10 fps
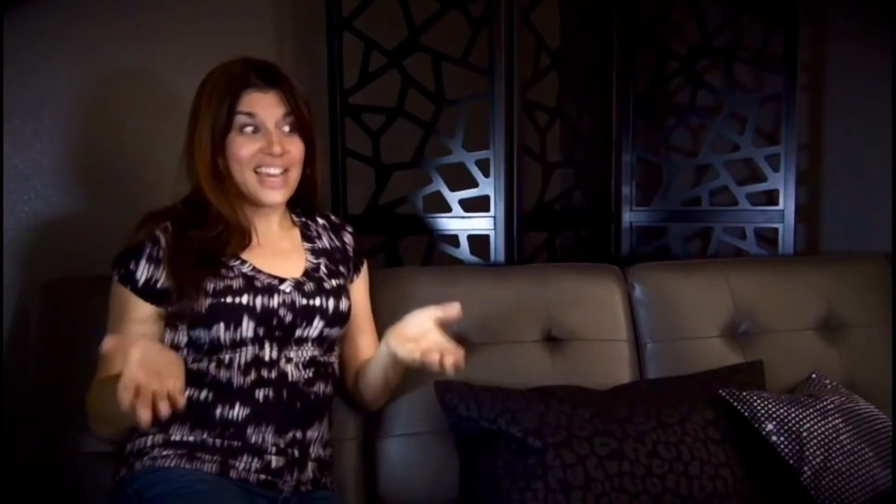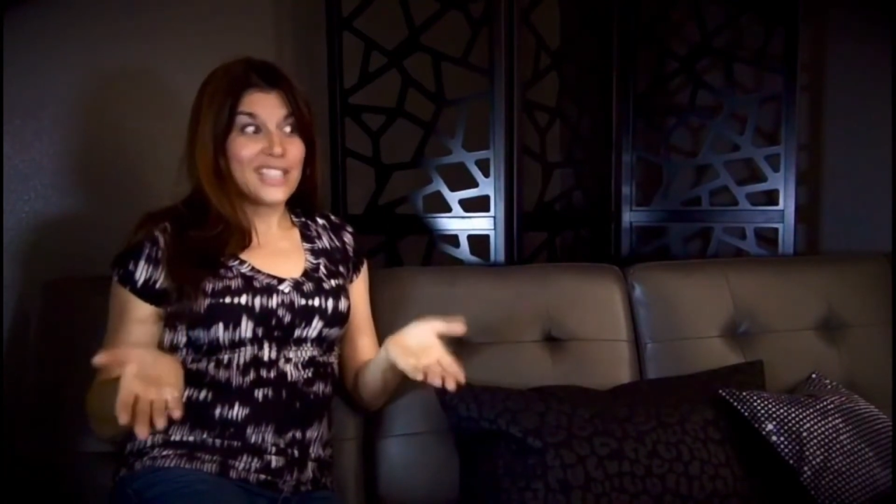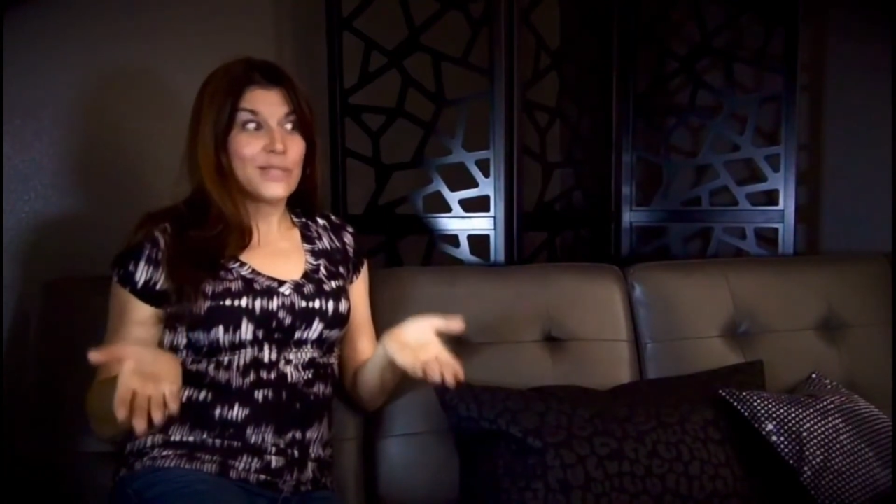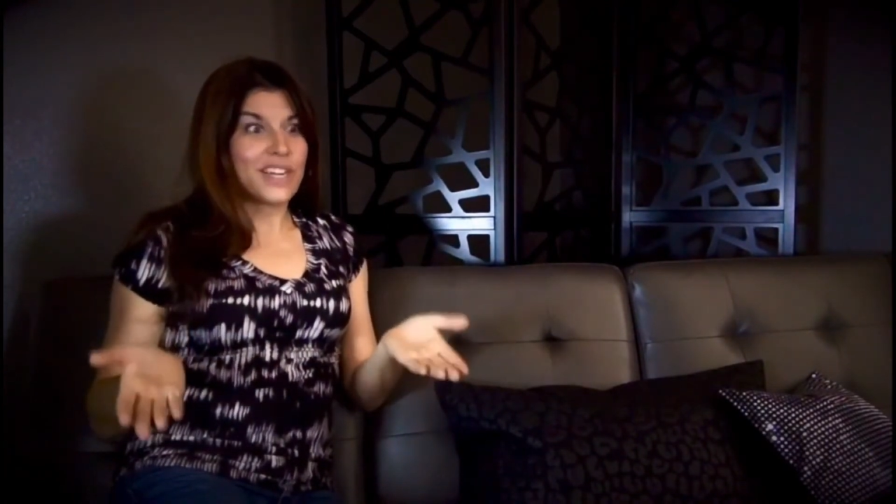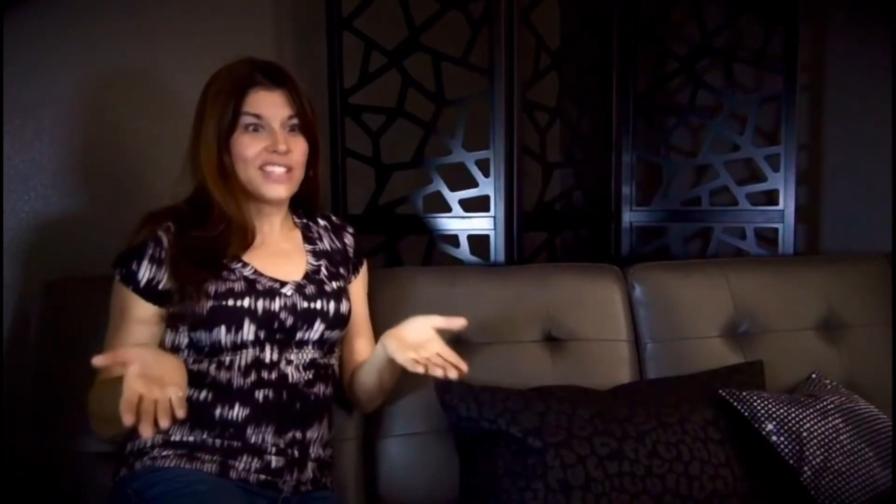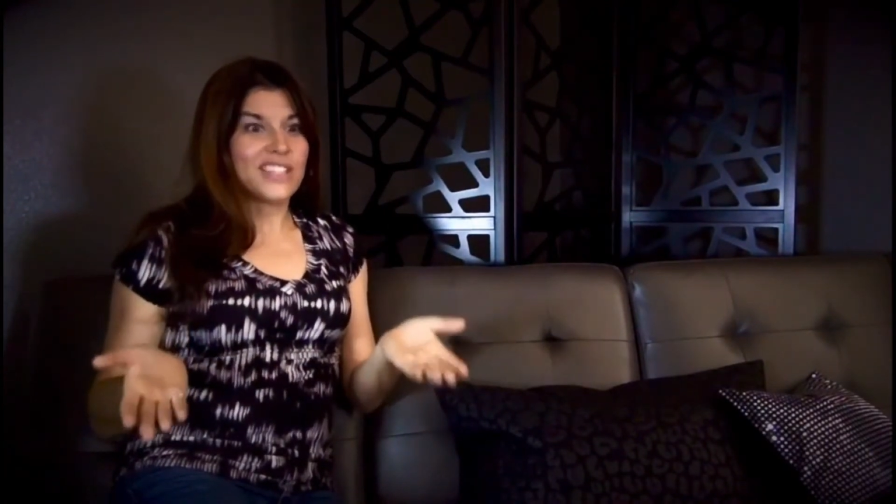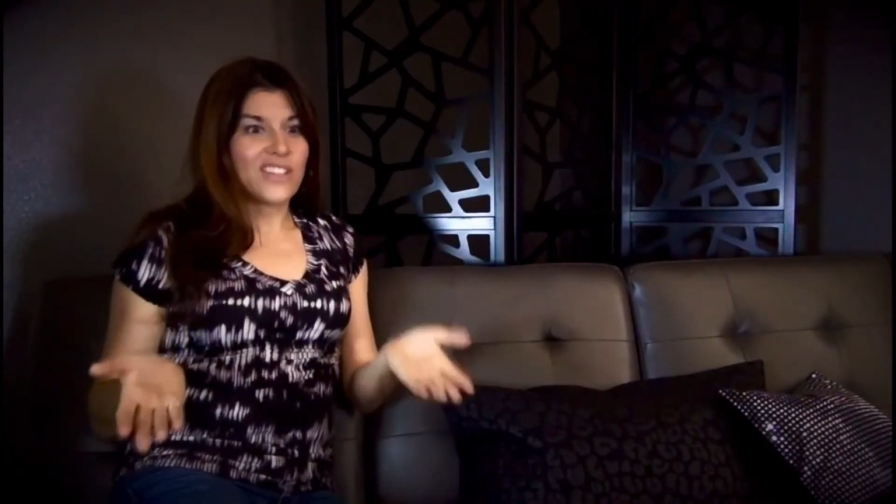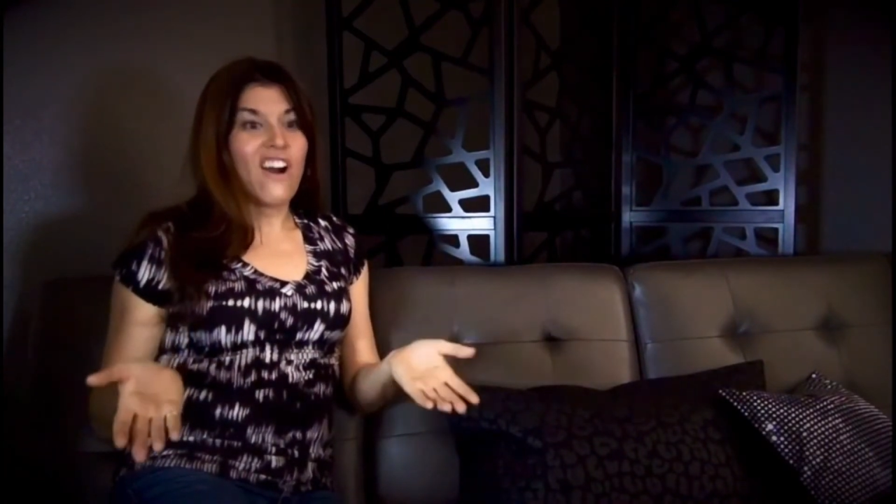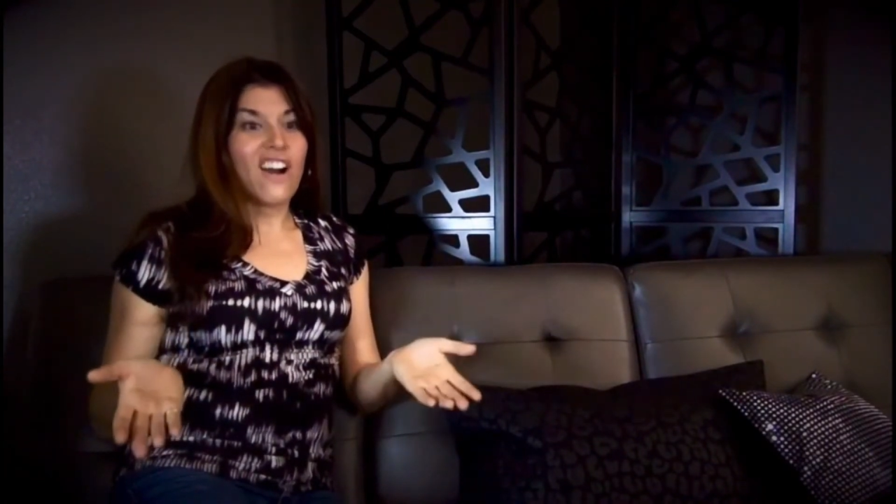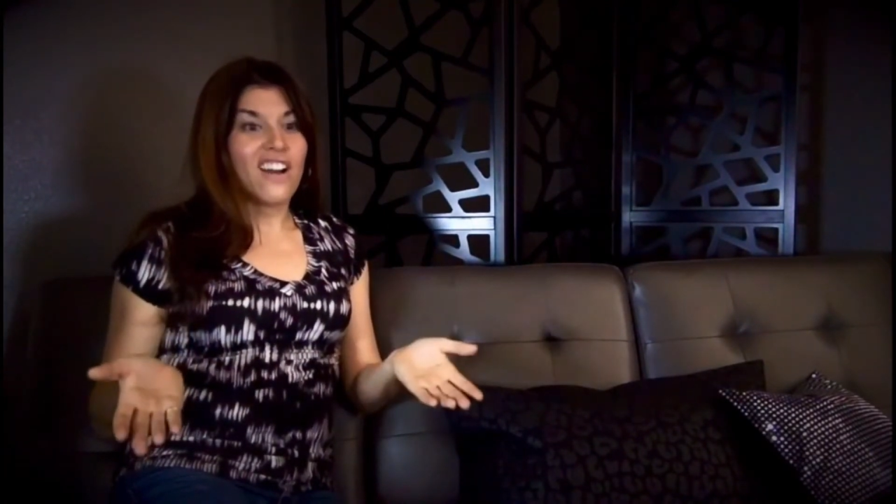that's what I
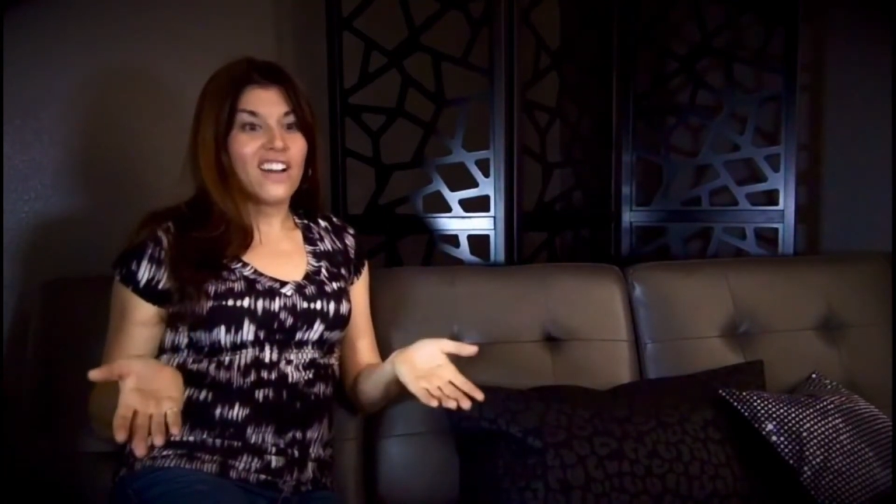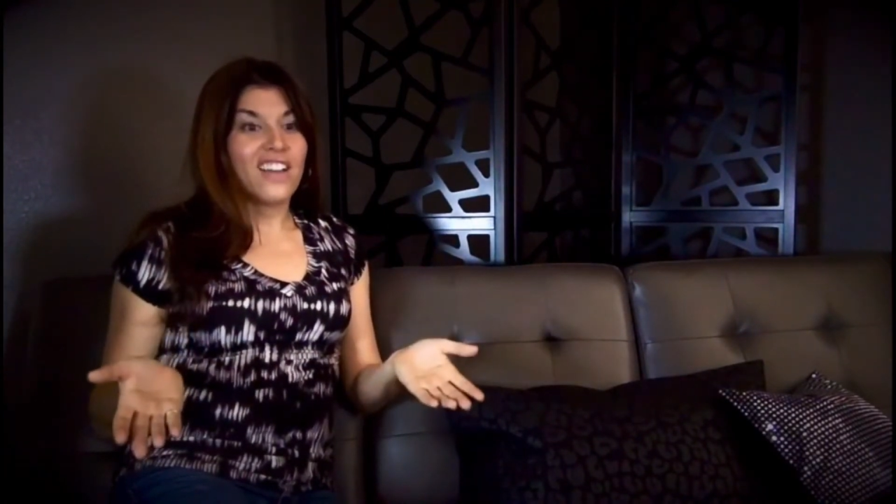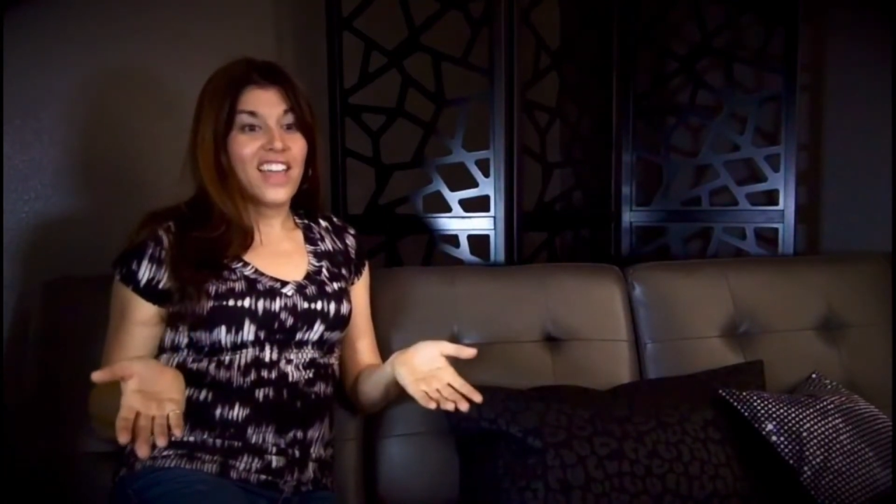saw.